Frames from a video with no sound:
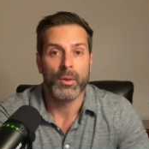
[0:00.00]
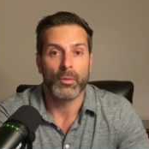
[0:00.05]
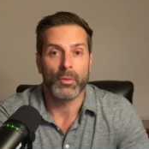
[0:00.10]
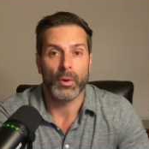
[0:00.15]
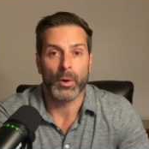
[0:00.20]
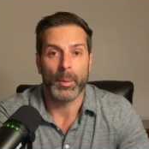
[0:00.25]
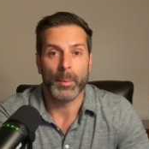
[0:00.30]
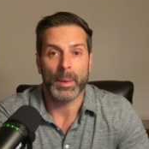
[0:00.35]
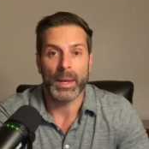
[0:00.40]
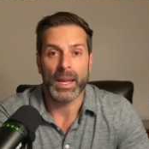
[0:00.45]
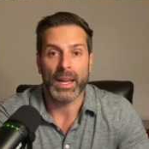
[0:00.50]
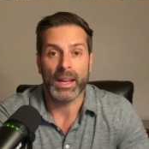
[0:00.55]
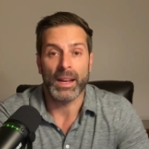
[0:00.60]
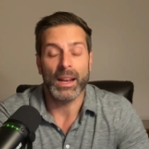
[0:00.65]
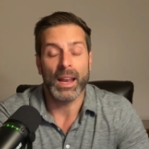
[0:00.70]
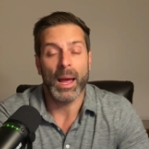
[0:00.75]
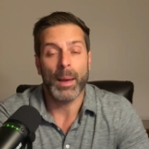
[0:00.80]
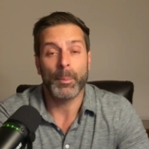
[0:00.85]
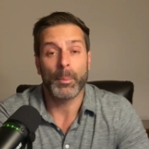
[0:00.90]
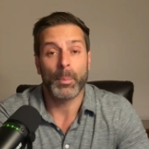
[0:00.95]
From a
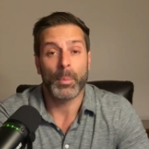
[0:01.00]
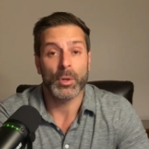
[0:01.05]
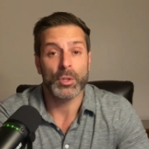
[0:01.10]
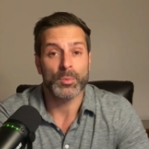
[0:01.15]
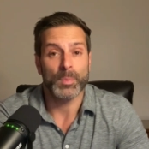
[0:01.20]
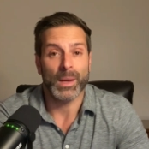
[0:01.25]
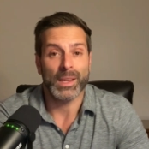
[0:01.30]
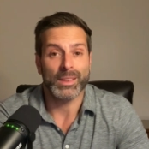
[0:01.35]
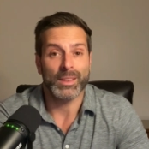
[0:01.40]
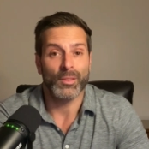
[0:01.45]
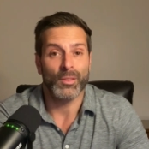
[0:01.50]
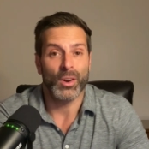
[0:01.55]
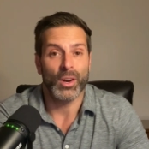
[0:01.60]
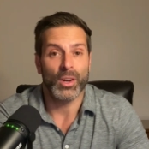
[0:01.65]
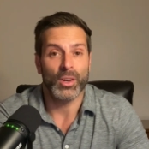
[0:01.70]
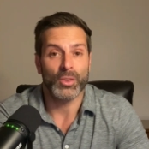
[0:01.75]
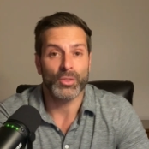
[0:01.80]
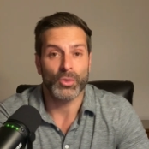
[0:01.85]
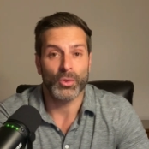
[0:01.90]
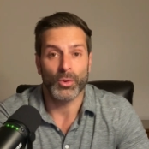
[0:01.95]
lab perspective,
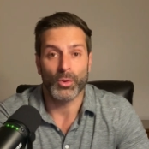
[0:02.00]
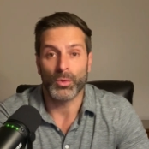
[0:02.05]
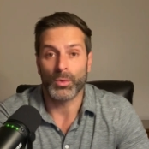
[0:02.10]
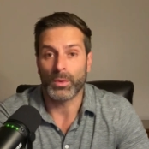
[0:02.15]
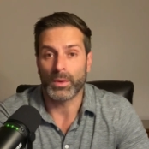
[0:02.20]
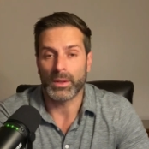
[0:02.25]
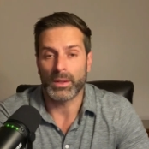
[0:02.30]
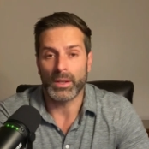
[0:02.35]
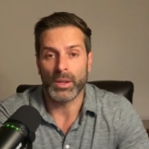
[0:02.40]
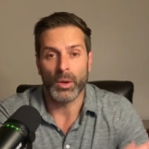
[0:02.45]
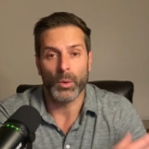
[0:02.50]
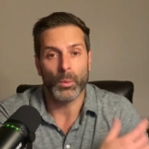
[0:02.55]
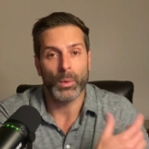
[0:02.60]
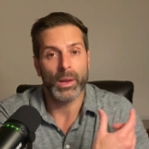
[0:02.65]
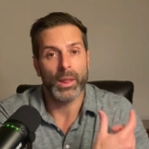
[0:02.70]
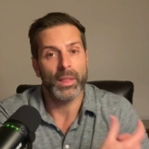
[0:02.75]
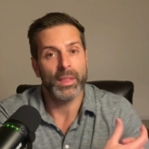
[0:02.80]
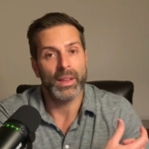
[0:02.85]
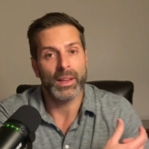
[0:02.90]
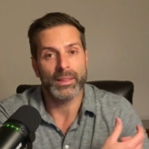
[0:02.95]
also, you know, one
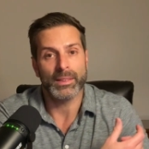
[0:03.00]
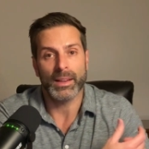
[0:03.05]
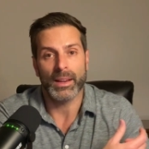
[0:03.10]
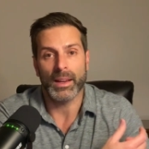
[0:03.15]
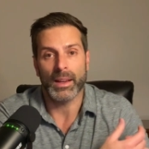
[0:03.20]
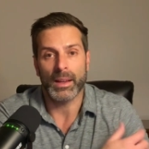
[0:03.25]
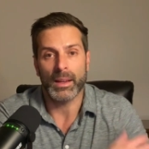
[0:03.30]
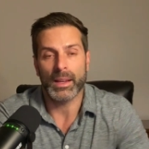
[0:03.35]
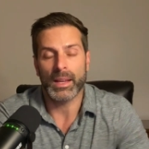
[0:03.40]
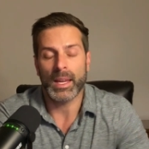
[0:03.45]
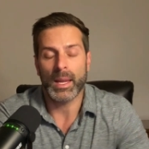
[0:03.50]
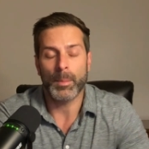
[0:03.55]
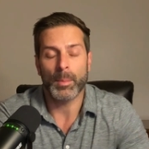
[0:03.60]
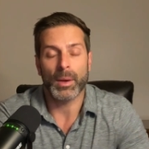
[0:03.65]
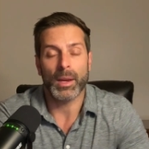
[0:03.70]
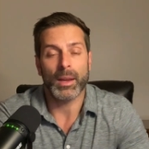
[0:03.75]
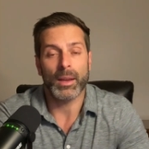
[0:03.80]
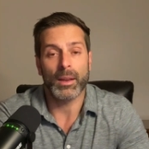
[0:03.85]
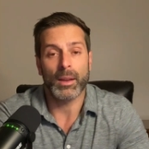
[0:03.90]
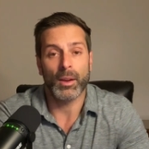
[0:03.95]
of the things I keep
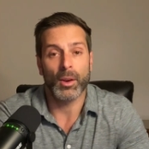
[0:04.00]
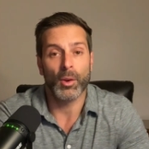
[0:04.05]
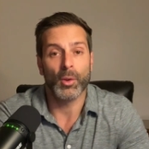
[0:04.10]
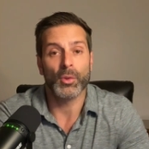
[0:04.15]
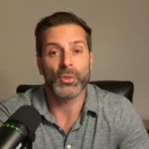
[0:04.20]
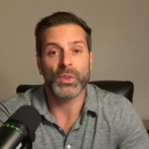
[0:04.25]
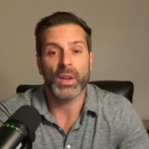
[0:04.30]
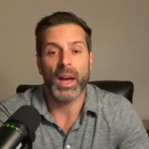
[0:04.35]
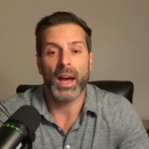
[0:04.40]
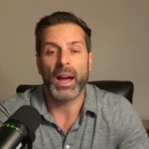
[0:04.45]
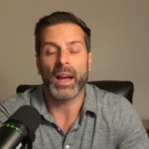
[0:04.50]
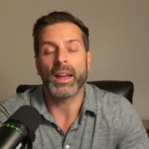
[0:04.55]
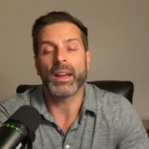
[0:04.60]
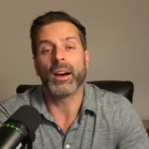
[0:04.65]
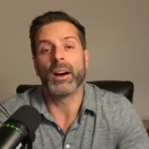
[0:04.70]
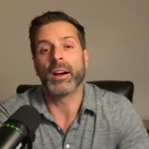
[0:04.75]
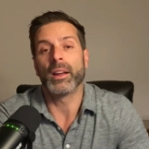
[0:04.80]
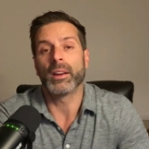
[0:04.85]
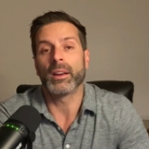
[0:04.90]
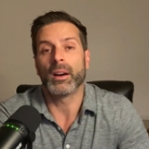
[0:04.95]
a close eye
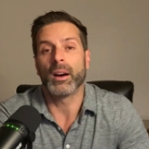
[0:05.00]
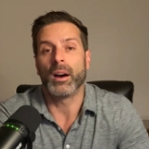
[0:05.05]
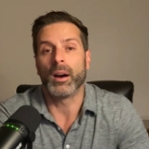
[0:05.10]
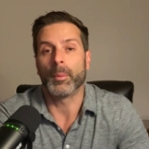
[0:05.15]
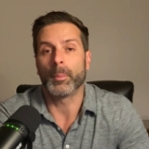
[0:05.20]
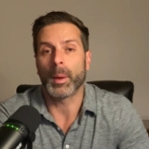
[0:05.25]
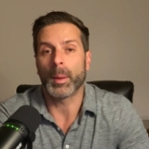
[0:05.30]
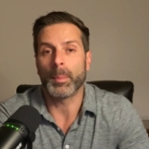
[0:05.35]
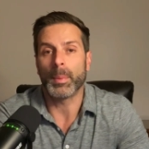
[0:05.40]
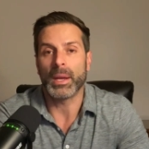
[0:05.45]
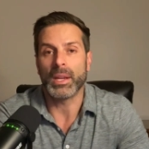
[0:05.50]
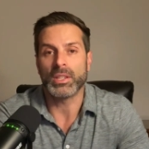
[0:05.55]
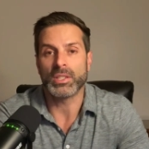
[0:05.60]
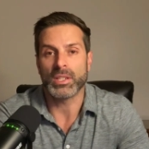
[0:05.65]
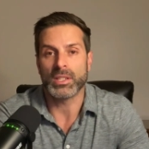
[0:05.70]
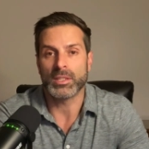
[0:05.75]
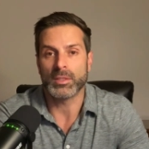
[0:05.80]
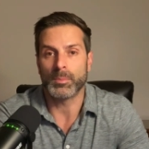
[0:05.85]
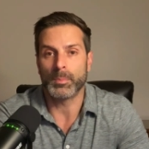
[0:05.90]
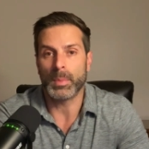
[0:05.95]
on on my
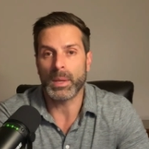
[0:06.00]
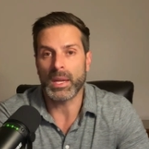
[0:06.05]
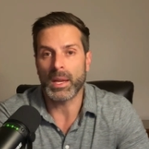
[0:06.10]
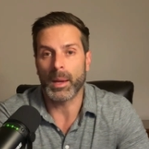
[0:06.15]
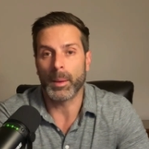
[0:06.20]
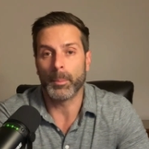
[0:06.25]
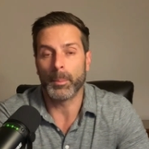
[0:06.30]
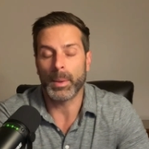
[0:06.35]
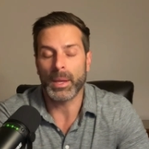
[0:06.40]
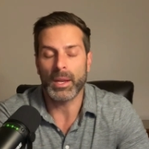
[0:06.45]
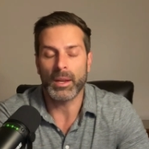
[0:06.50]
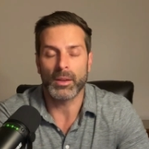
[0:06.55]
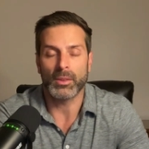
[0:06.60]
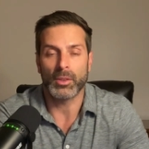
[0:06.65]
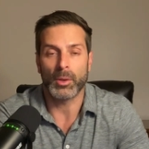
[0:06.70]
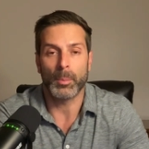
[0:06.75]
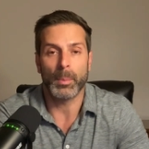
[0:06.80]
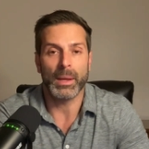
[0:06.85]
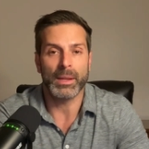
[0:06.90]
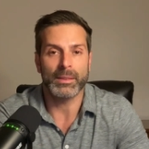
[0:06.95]
patient's BMP on
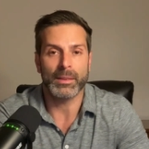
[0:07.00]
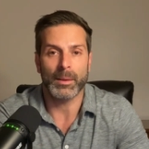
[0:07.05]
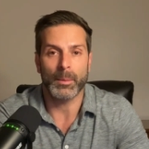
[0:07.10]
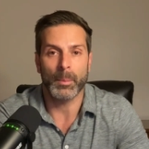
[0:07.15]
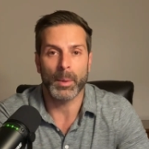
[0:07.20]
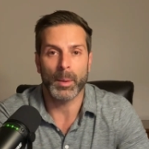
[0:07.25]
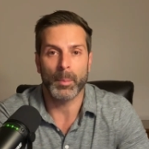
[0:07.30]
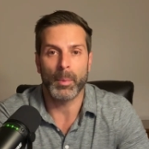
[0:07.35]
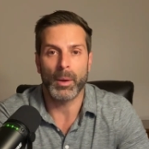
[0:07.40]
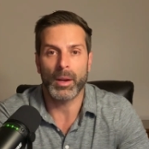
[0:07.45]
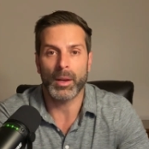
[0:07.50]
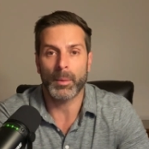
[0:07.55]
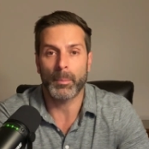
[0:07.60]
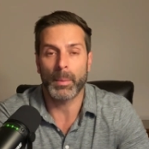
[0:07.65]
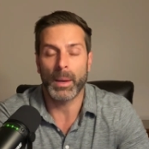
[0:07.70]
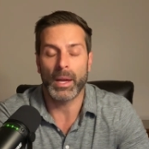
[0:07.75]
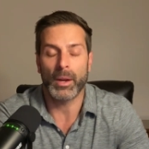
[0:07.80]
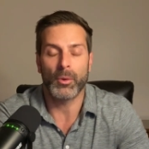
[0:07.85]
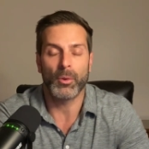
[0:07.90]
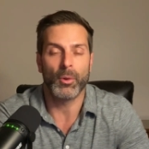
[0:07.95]
their basic metabolic
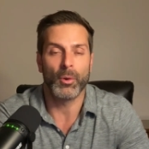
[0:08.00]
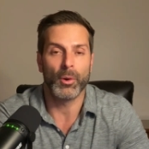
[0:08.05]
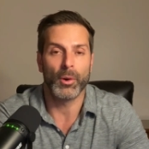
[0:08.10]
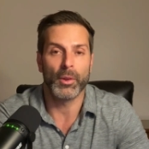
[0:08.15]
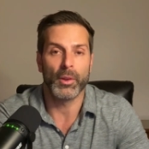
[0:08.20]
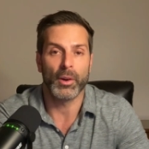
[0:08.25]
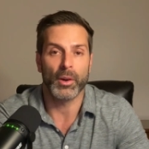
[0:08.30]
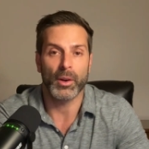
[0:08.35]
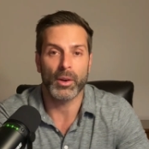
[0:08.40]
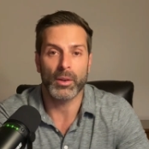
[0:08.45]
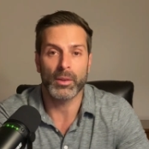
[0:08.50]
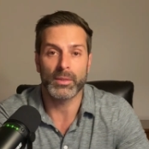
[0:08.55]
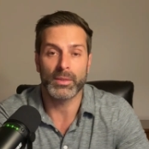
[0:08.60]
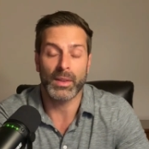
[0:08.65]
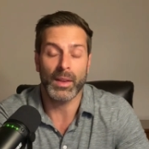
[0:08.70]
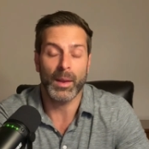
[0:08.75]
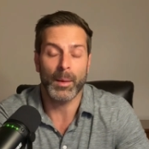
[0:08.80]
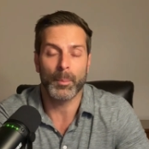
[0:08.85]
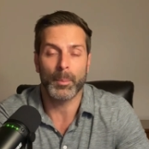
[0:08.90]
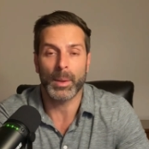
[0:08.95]
panel or their
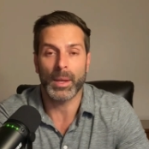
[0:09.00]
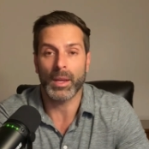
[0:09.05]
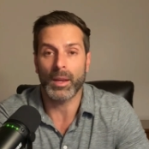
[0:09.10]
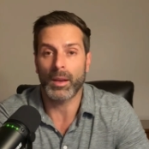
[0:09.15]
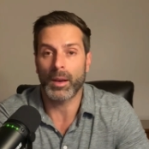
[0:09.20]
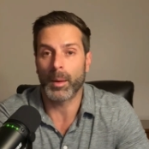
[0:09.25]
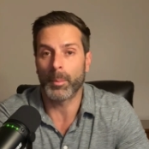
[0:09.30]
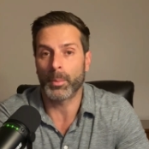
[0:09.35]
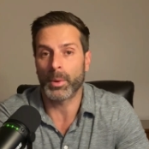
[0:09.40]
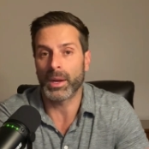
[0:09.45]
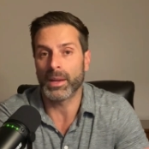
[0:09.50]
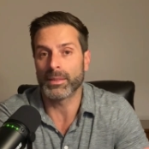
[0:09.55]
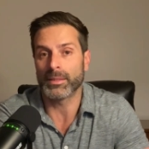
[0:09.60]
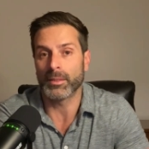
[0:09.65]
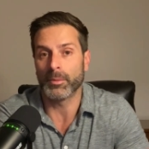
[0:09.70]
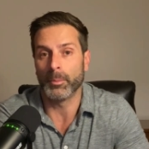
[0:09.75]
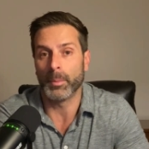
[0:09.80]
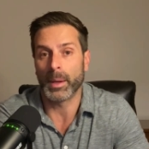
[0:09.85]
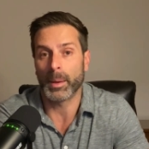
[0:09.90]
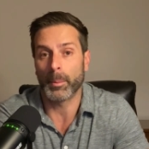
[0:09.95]
CMP
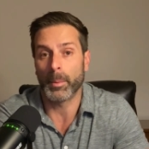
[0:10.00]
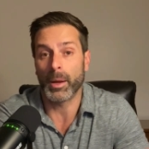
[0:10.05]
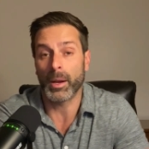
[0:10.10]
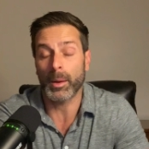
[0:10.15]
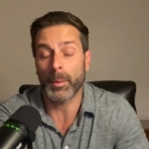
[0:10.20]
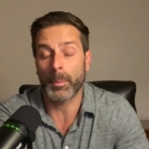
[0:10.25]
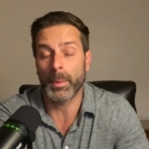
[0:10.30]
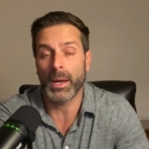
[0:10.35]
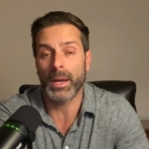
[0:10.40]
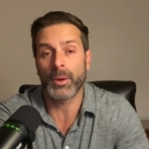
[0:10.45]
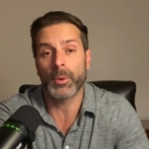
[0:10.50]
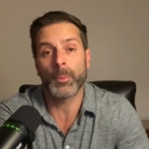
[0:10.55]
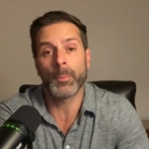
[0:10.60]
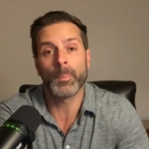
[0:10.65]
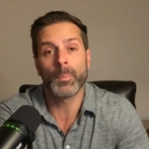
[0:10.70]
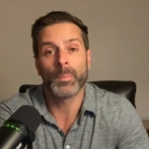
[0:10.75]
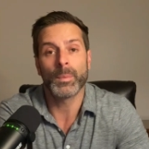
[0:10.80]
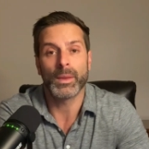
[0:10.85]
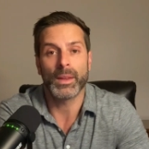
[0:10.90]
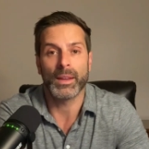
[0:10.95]
comprehensive metabolic panel
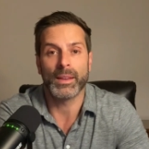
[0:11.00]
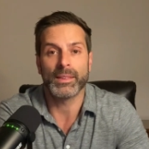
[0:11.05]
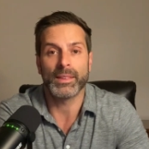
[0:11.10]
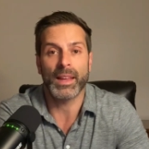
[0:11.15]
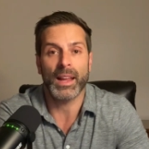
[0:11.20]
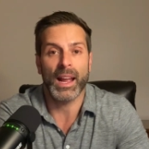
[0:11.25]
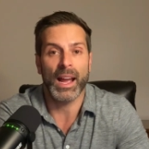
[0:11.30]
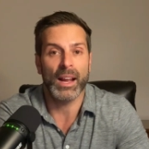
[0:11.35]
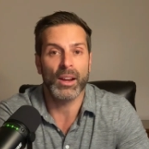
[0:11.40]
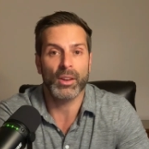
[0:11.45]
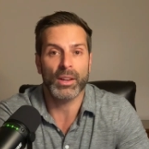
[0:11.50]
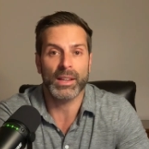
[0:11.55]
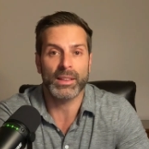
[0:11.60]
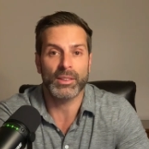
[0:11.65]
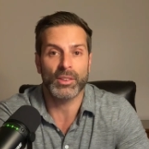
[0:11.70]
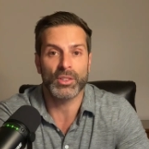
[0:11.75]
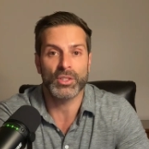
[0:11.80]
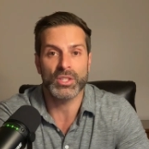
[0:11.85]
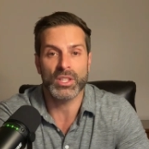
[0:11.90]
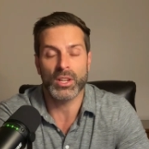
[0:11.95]
is that I look at
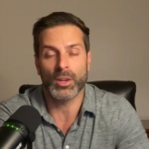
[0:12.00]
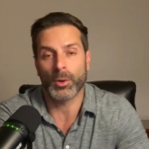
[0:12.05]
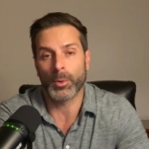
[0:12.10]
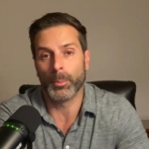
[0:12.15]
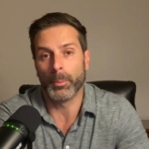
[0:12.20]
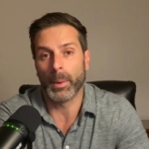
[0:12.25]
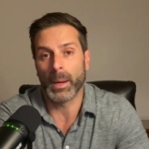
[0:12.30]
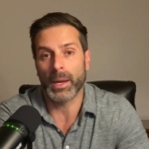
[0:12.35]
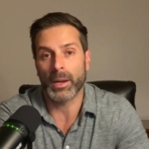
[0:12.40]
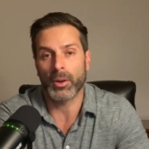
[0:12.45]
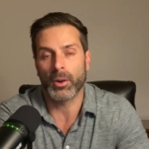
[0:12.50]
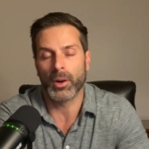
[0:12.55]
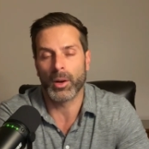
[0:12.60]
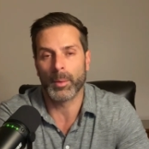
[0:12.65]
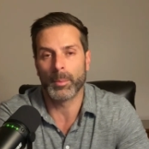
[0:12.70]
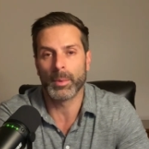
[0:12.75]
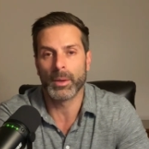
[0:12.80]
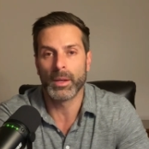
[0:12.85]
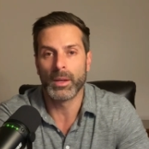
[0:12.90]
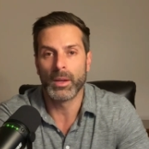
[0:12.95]
their serum bicarb,